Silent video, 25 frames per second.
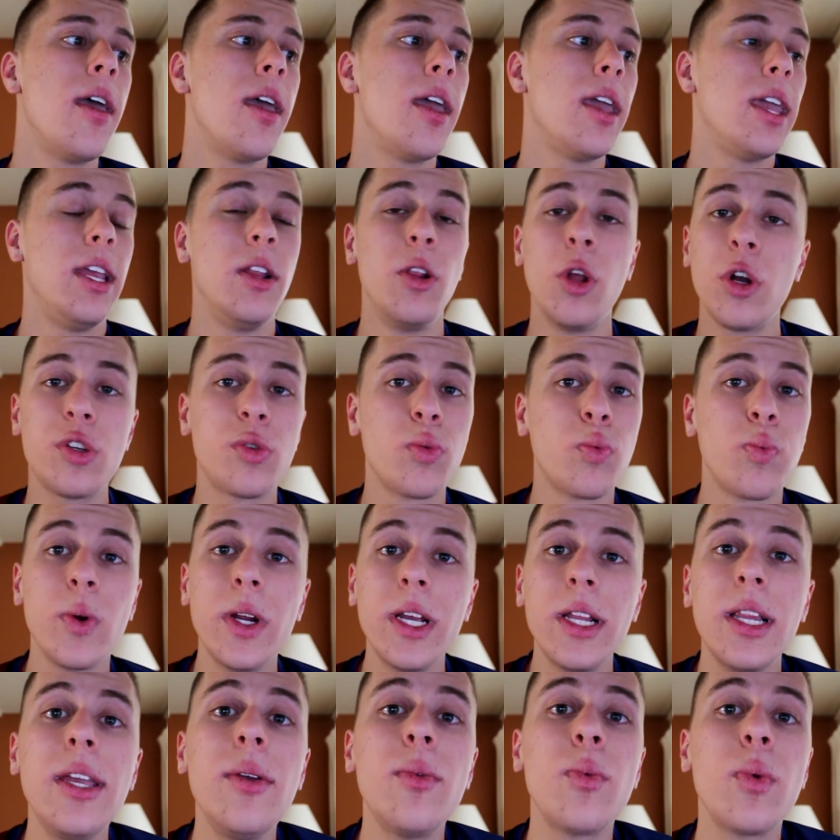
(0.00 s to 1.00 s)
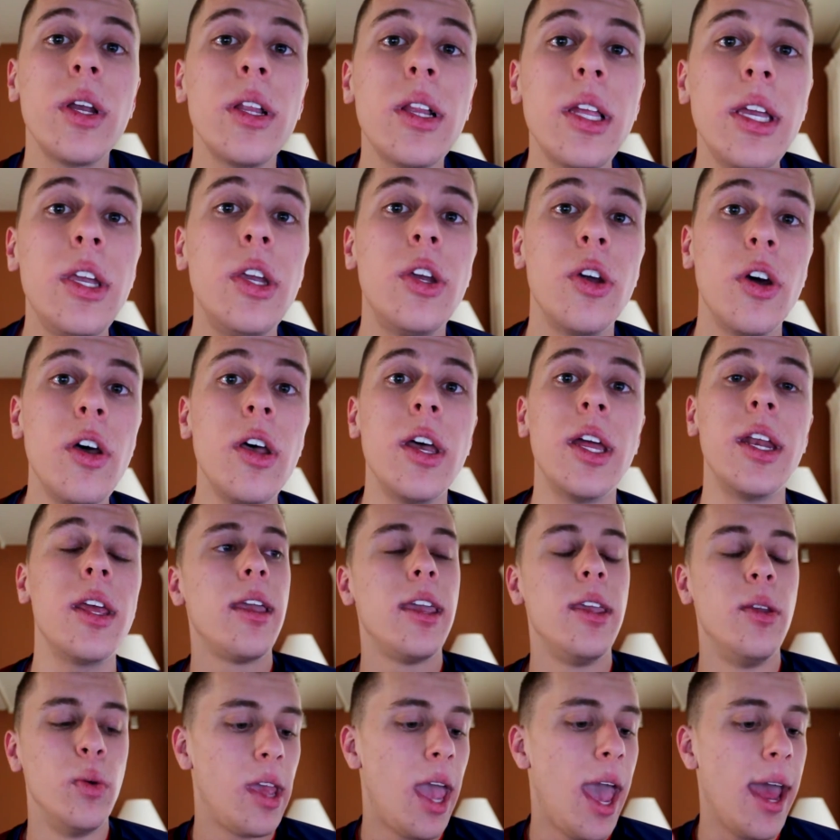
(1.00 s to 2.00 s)
He looked really, really good.
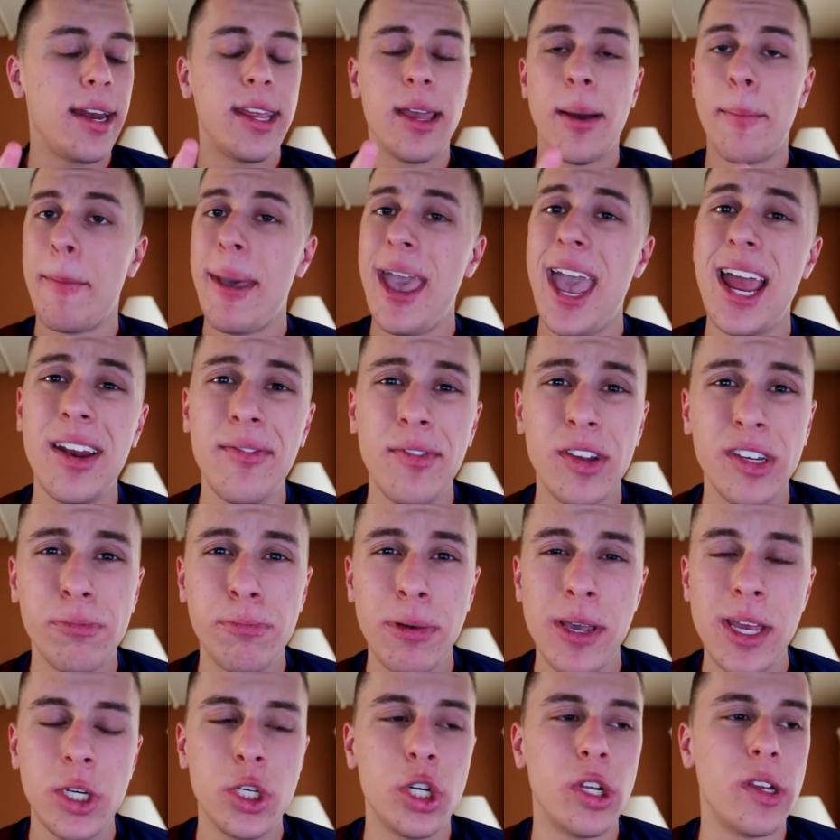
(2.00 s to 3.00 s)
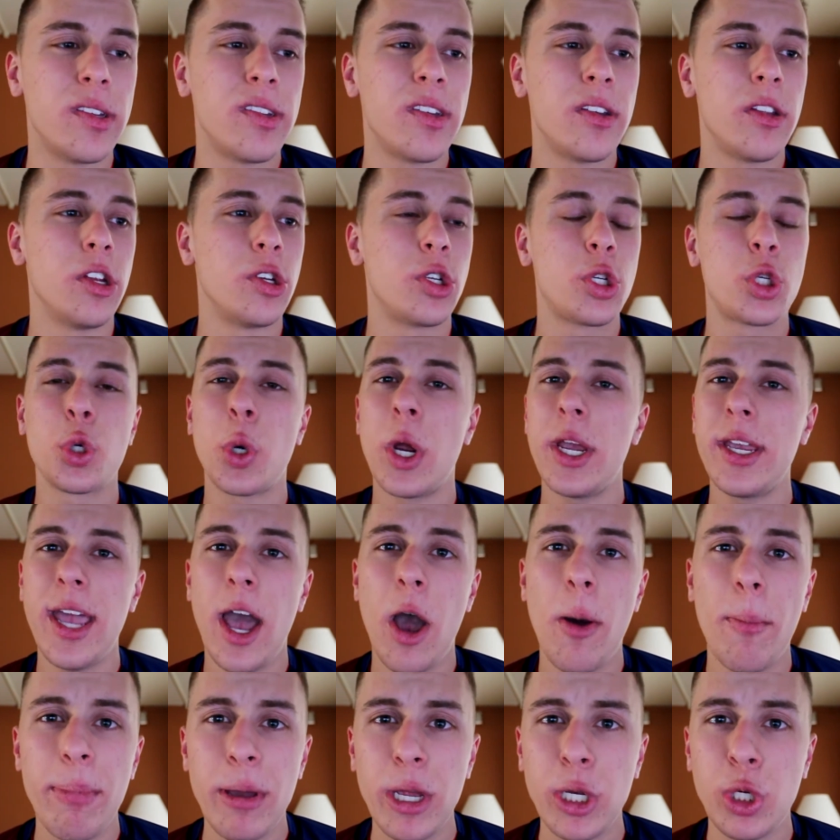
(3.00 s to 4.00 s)
He had command of his pitches. The
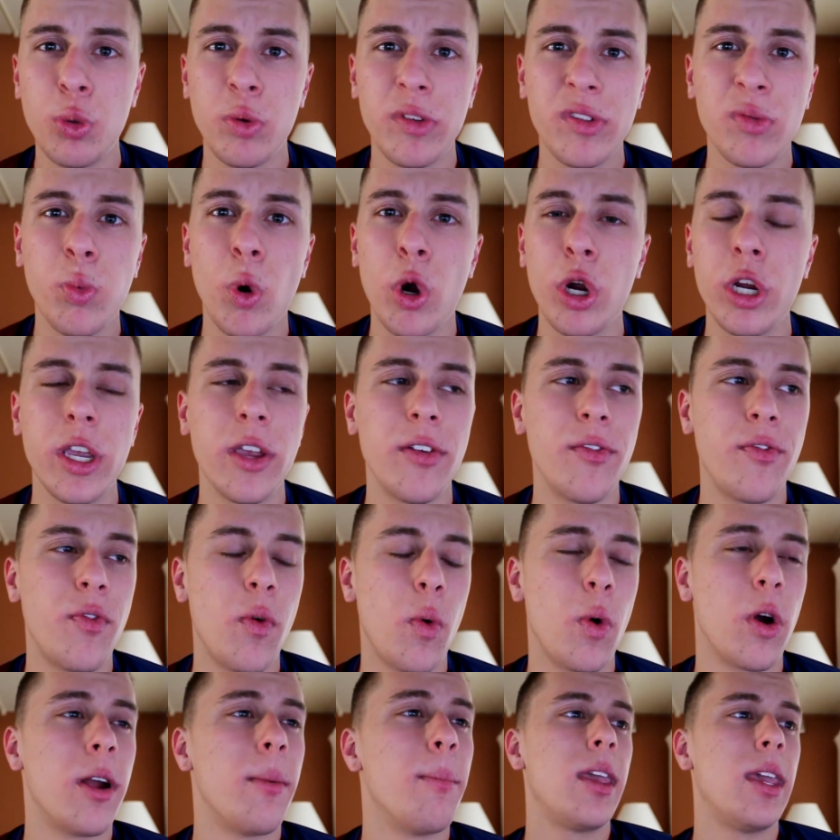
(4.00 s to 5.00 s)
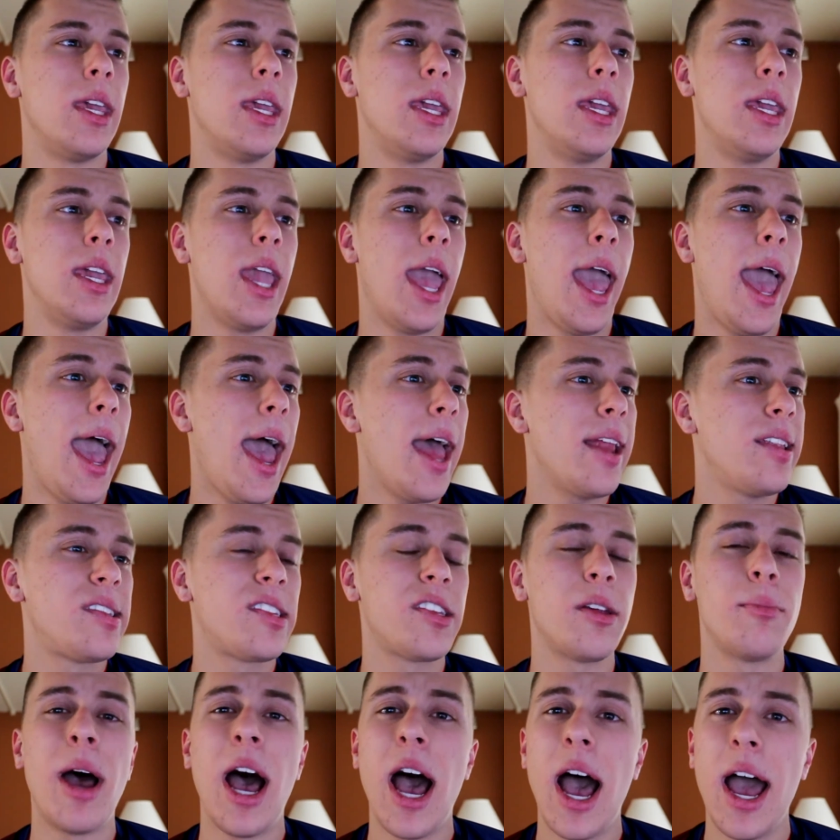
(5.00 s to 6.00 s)
strikeout pitch was working for him. He had
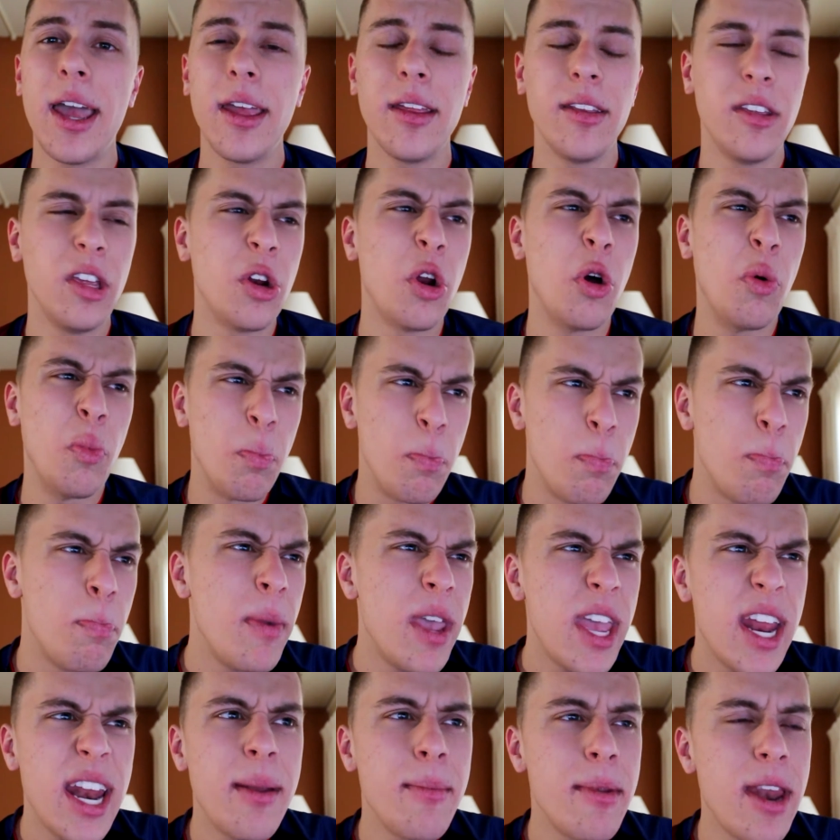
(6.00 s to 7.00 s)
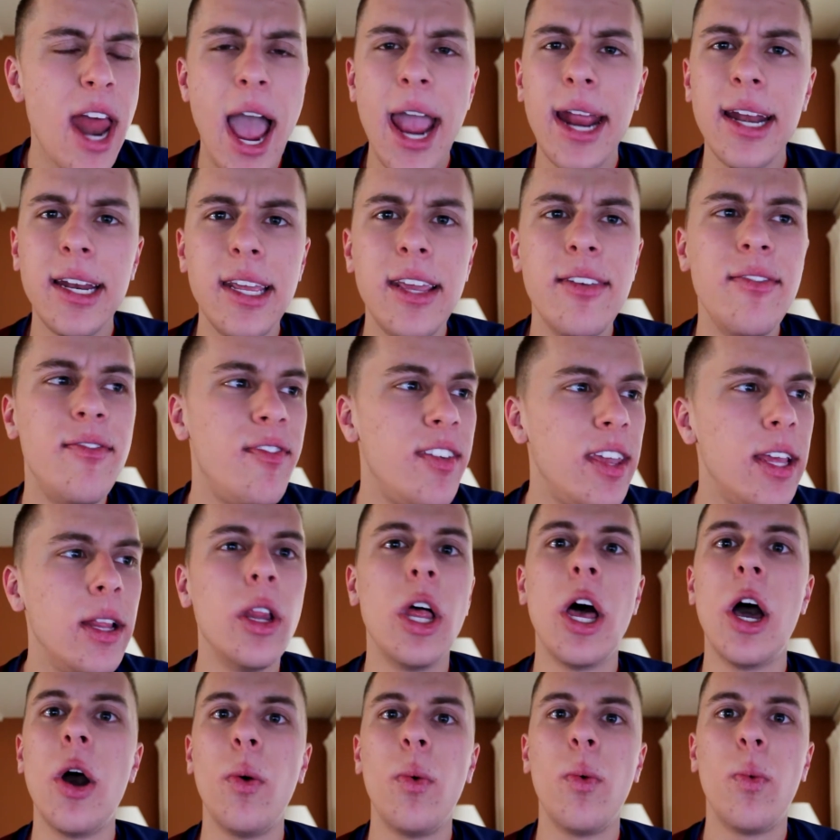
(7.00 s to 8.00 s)
some high, you know, mid 90
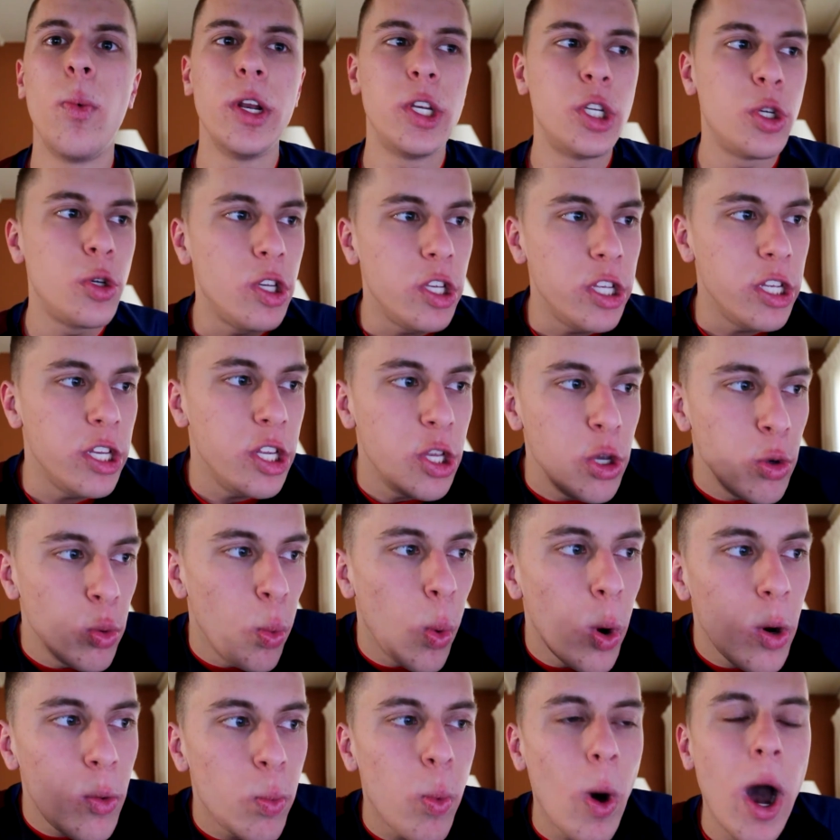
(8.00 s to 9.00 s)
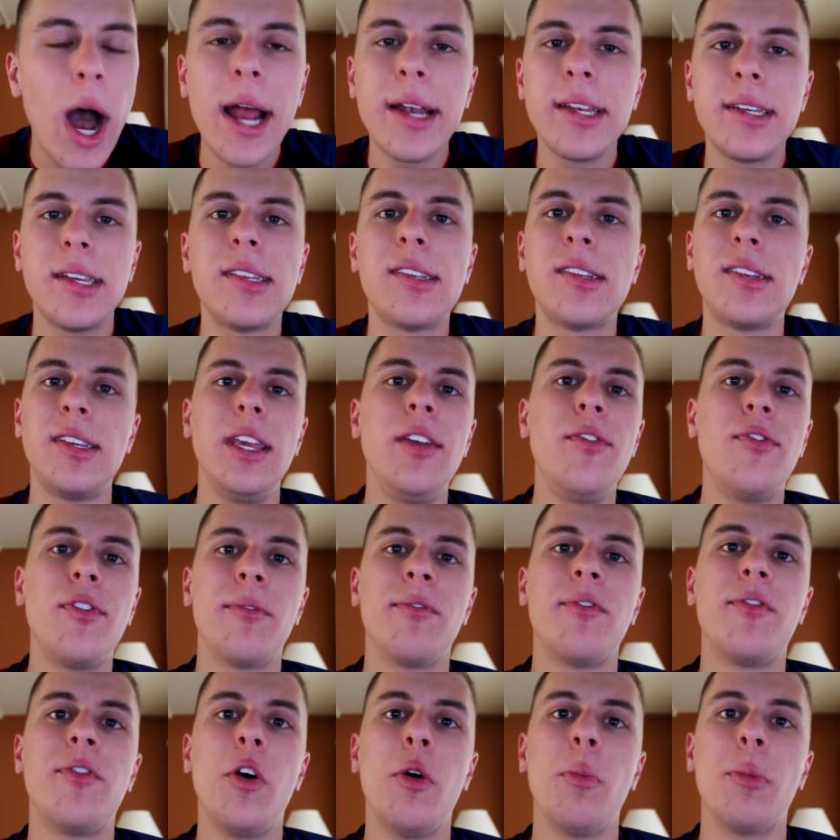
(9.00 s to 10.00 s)
velo, which you would want to see
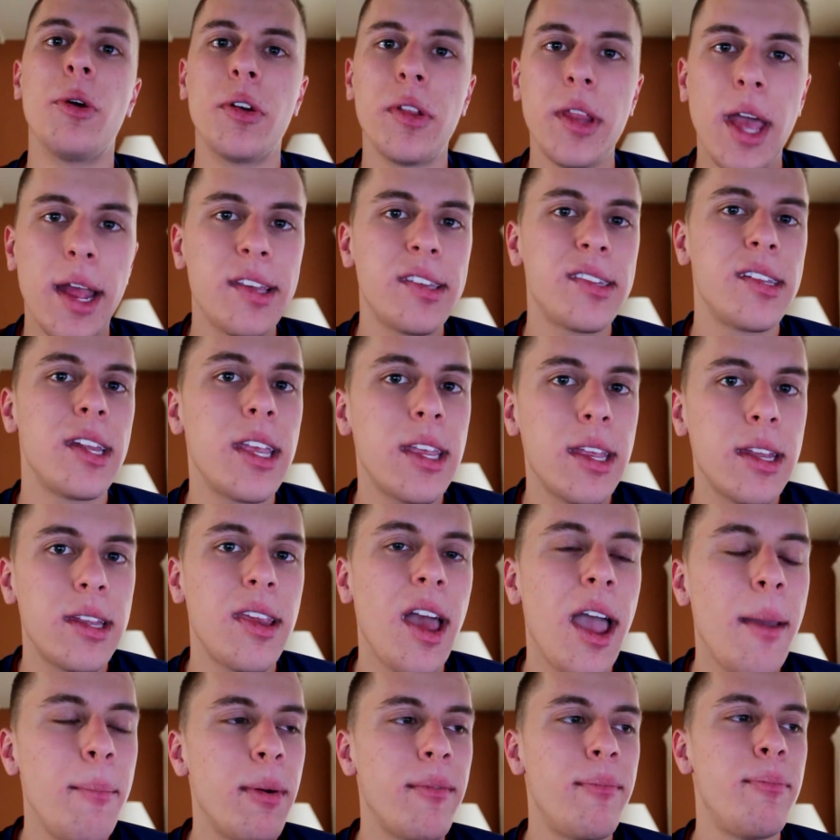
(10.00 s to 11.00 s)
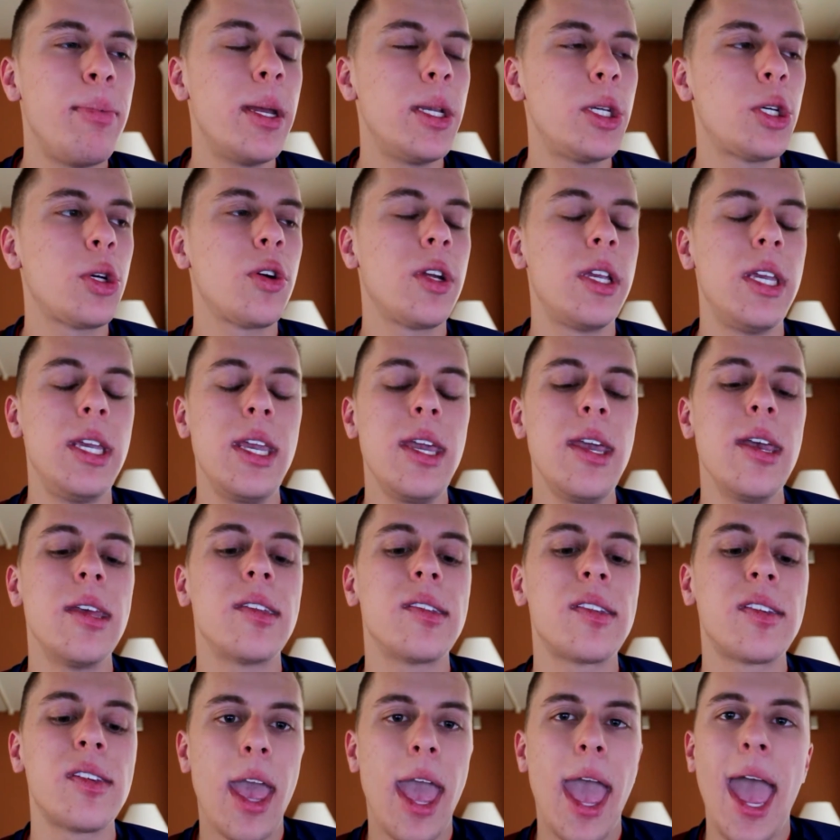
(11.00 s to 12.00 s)
from Fulmer. That's the type of pitcher he
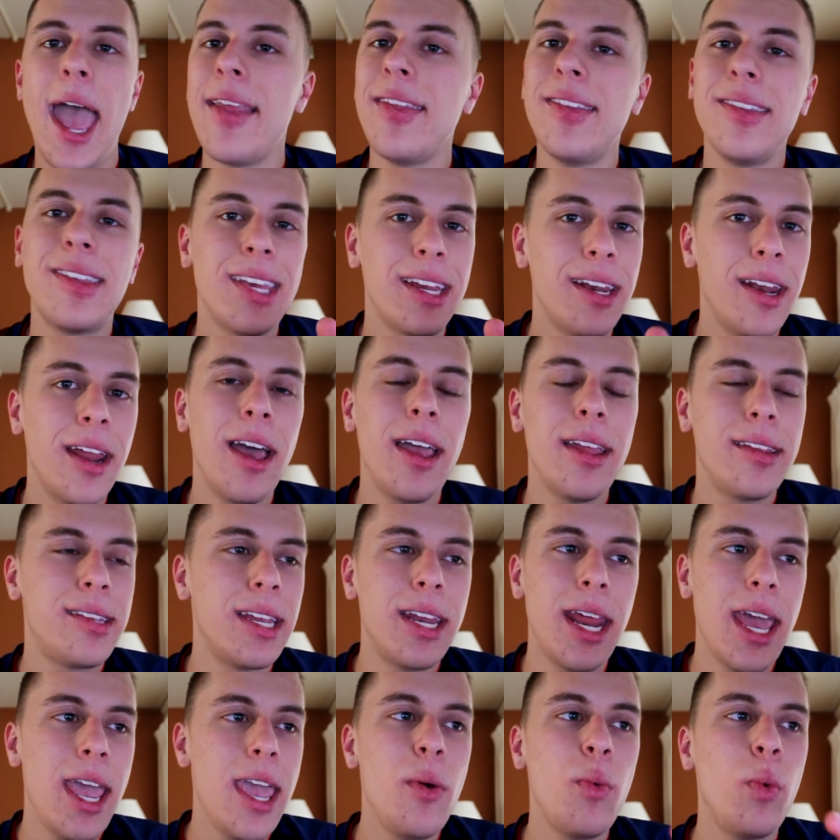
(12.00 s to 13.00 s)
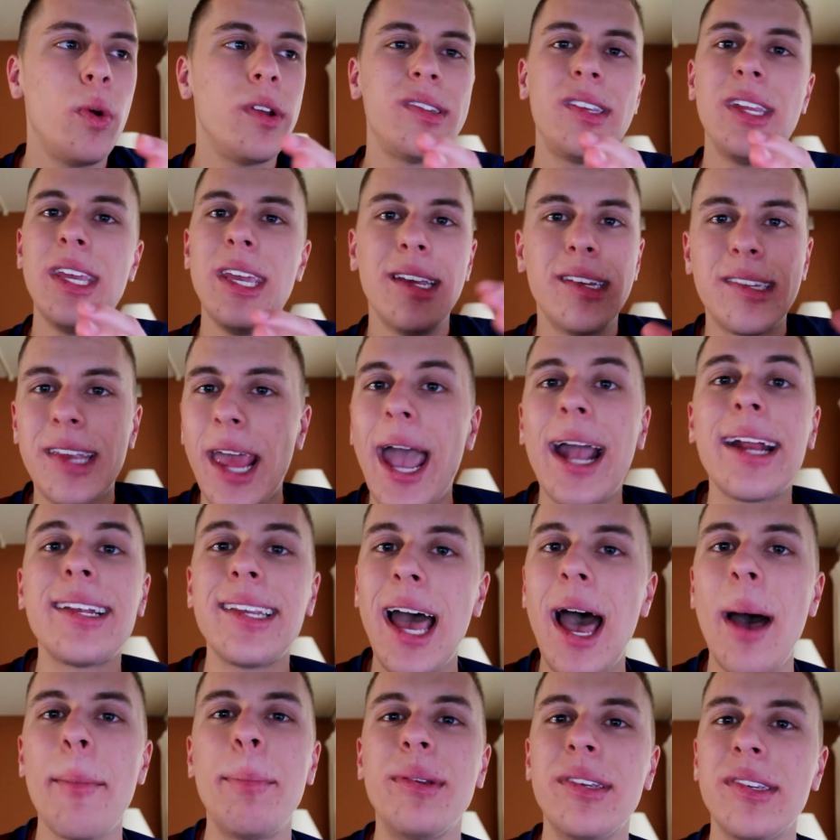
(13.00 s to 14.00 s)
is. And today was the
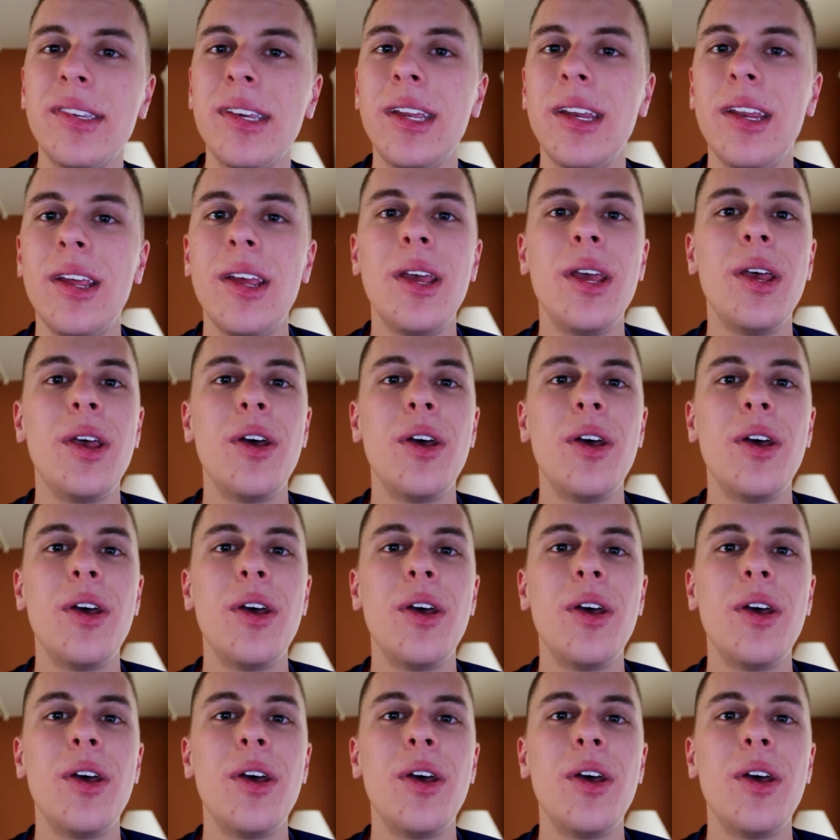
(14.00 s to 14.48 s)
exact opposite.